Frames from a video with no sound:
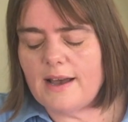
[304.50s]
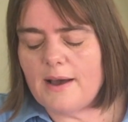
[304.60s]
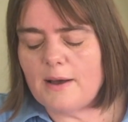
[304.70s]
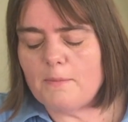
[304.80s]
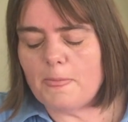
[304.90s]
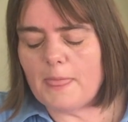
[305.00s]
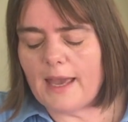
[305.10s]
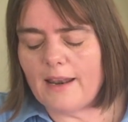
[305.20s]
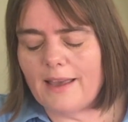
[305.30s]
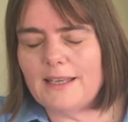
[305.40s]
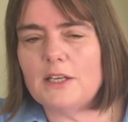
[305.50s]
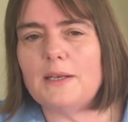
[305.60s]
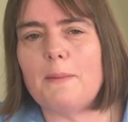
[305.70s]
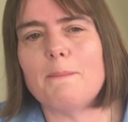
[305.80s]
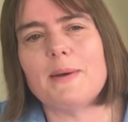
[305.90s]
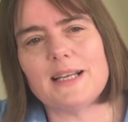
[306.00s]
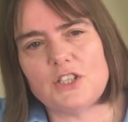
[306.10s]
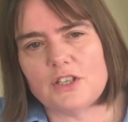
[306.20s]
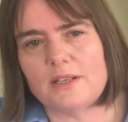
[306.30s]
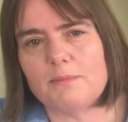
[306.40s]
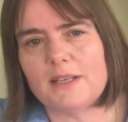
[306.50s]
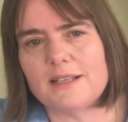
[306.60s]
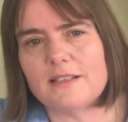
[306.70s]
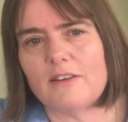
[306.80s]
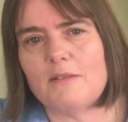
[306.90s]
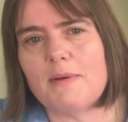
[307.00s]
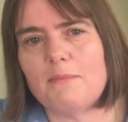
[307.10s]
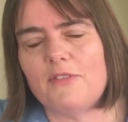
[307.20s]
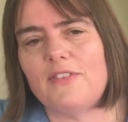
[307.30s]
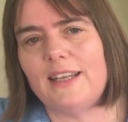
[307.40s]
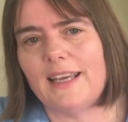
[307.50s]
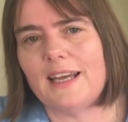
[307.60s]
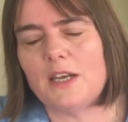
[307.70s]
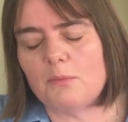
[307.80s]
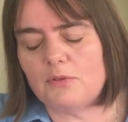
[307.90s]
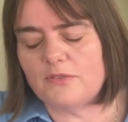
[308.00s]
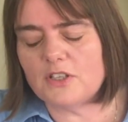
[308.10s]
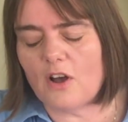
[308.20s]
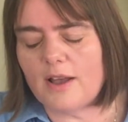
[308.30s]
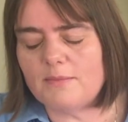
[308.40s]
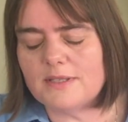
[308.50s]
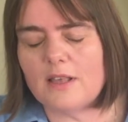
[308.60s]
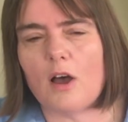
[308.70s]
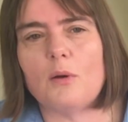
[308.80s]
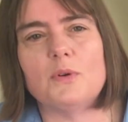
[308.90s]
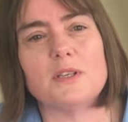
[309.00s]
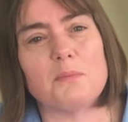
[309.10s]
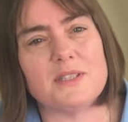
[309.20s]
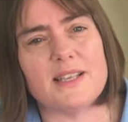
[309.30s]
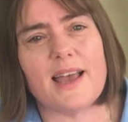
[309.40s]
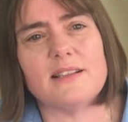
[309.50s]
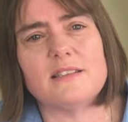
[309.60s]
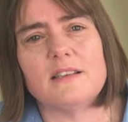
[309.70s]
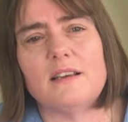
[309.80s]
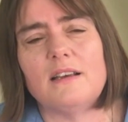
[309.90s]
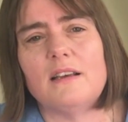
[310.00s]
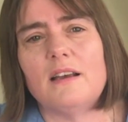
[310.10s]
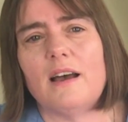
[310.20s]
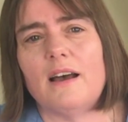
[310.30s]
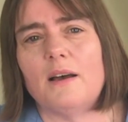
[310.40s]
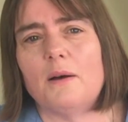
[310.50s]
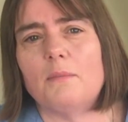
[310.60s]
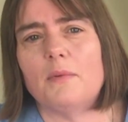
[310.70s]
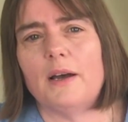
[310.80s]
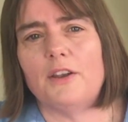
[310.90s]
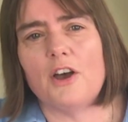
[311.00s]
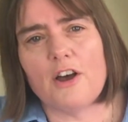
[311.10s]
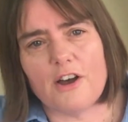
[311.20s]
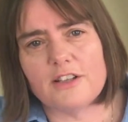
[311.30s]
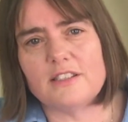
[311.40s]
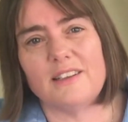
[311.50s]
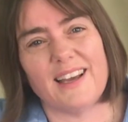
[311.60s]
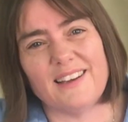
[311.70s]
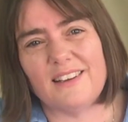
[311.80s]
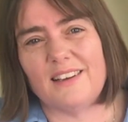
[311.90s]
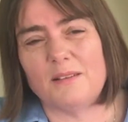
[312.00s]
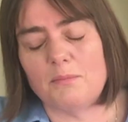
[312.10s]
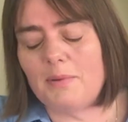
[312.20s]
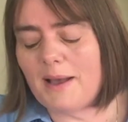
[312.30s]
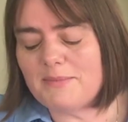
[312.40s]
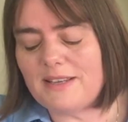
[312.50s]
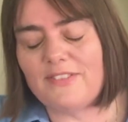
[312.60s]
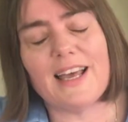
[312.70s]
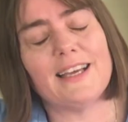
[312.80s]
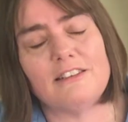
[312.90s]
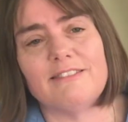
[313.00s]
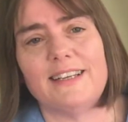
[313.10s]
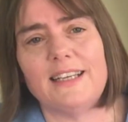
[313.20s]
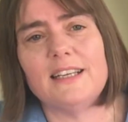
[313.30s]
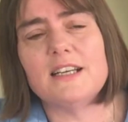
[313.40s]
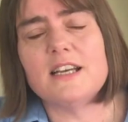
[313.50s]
and I can imagine, because I remember feeling it a number of times, that I was upset and hurt and perhaps even angry.